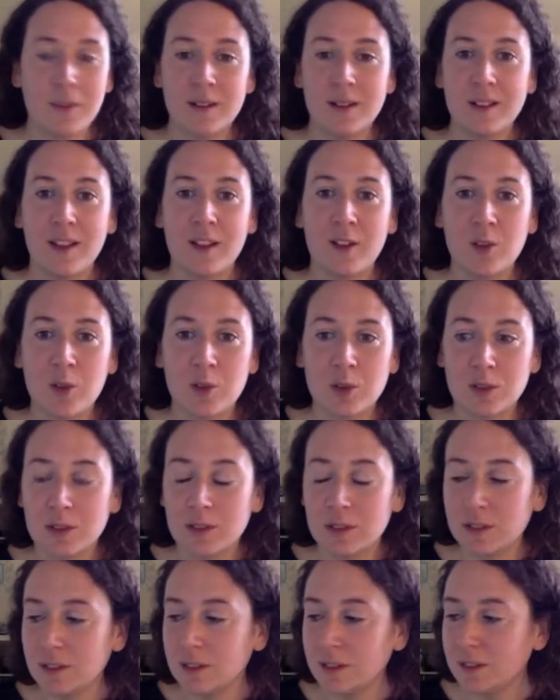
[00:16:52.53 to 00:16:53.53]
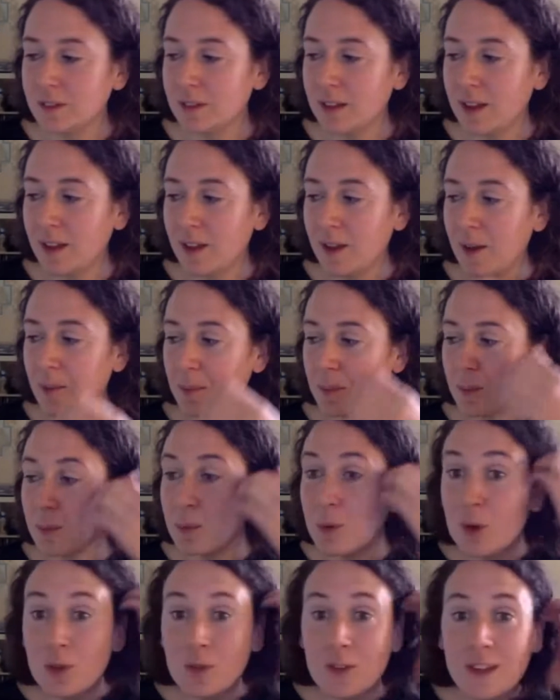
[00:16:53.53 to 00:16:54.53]
local
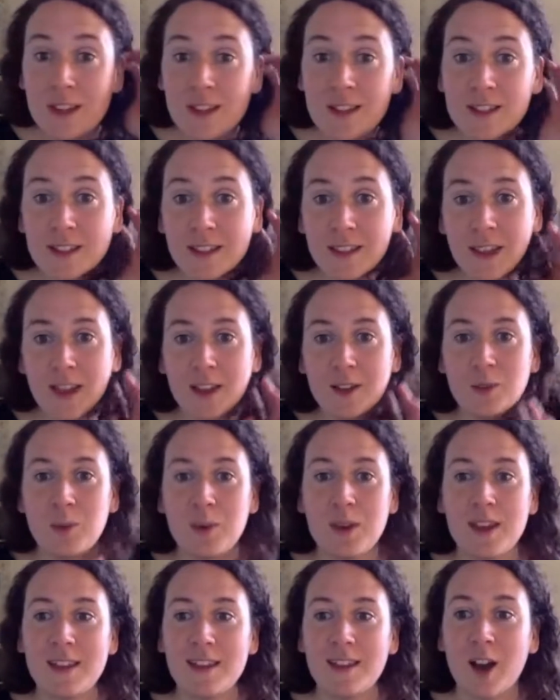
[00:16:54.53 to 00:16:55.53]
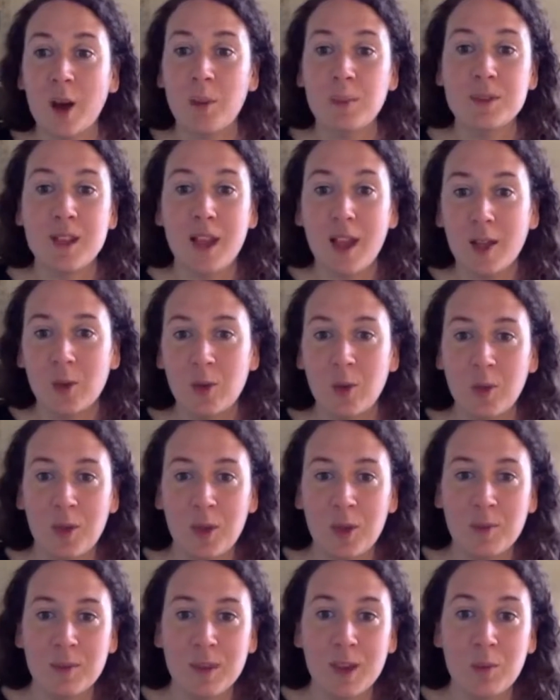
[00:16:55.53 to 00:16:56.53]
breweries? Can we upcycle
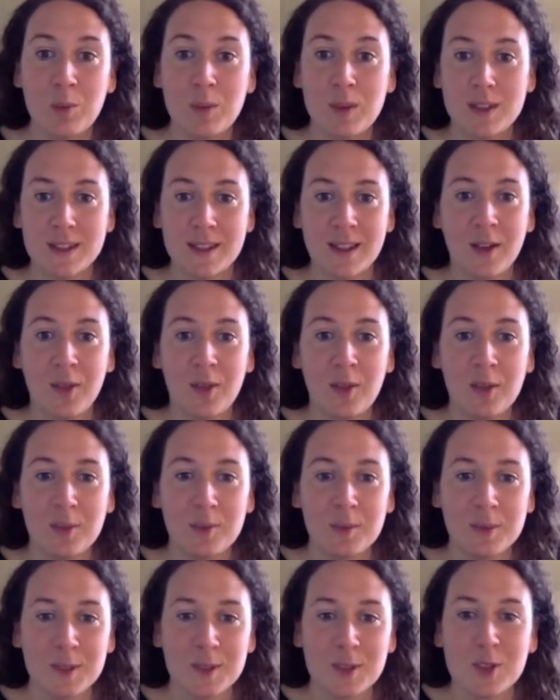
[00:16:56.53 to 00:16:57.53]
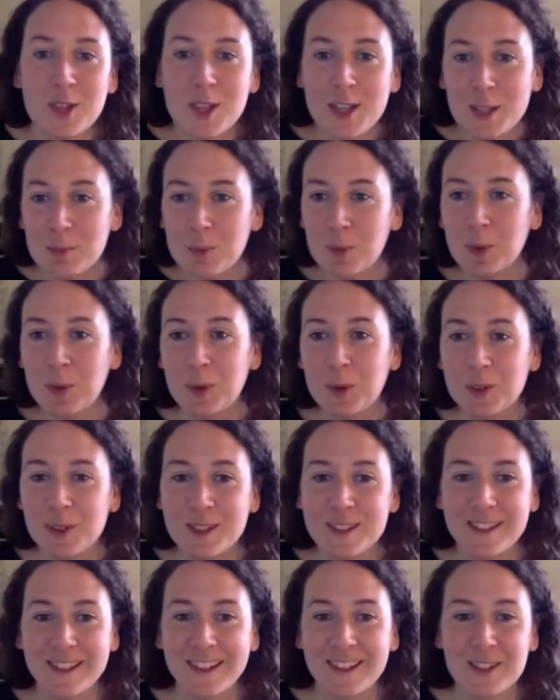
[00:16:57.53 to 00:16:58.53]
them? Can we sell them as cheese
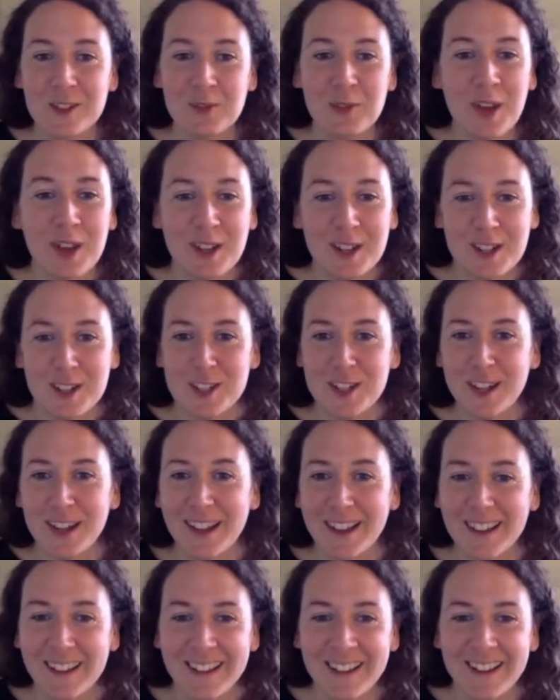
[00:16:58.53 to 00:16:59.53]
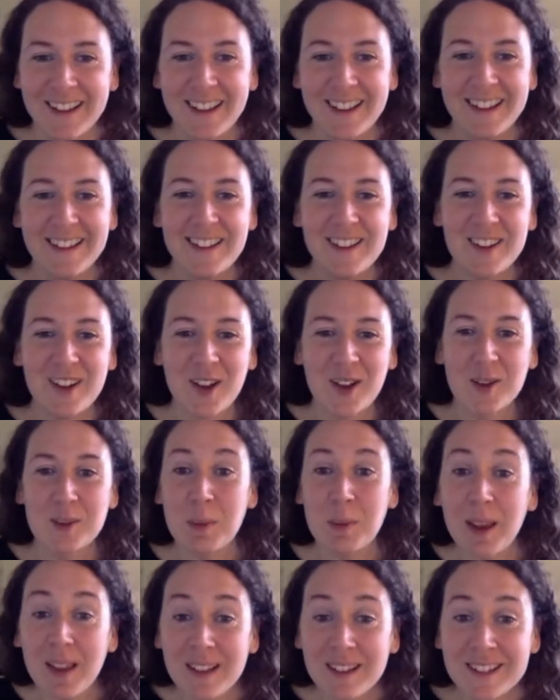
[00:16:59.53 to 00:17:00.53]
boards, as furniture,
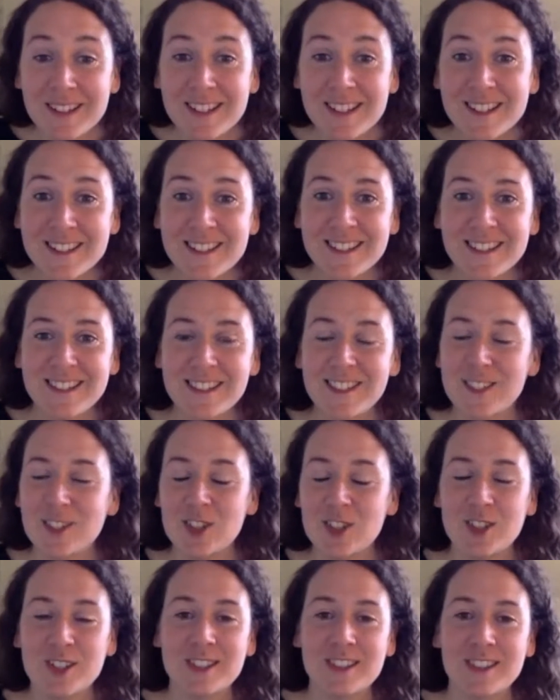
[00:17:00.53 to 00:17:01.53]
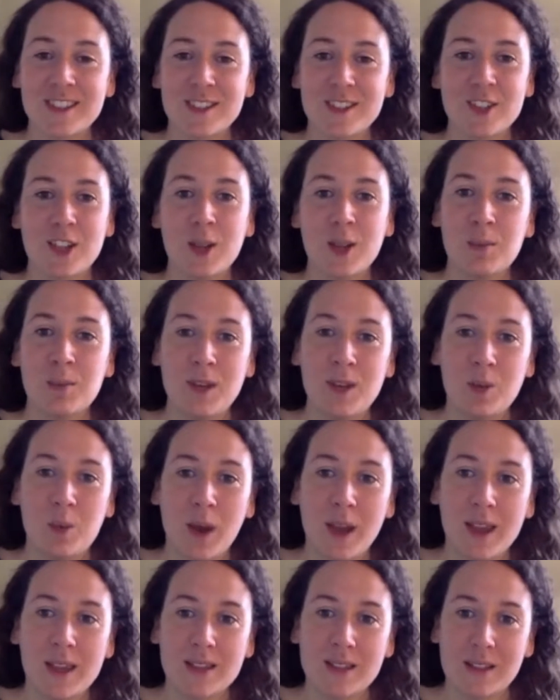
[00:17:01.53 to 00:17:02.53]
planters? There's so many
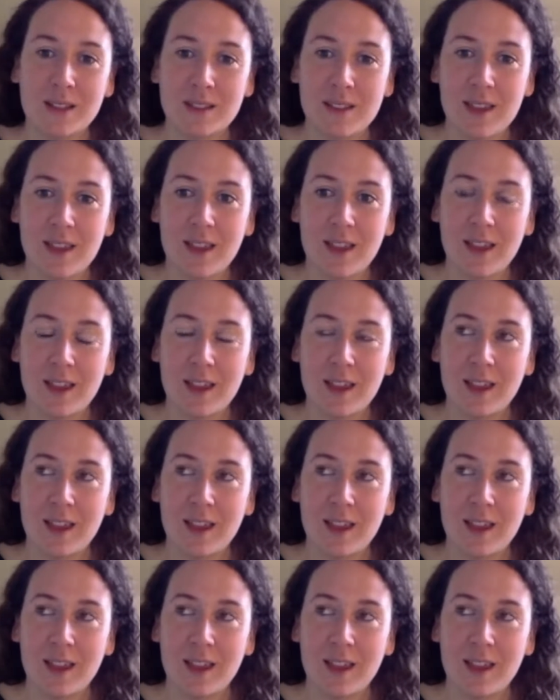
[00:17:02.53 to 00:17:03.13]
ways, I think,